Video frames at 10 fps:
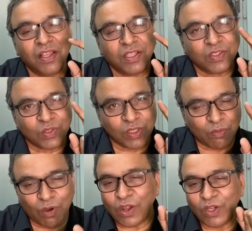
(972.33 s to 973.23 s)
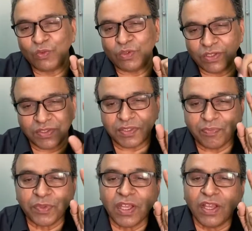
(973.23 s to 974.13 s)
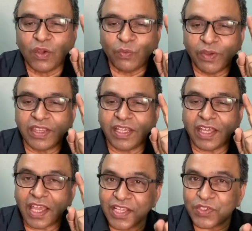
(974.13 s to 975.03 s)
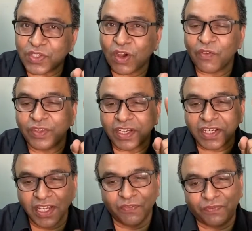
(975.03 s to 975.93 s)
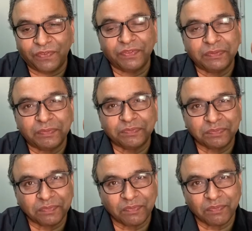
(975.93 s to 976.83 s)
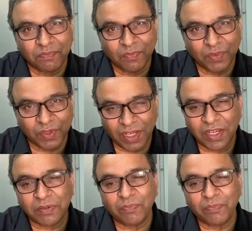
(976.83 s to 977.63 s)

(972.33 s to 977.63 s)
So the moral was, when the edge of the cliff, right?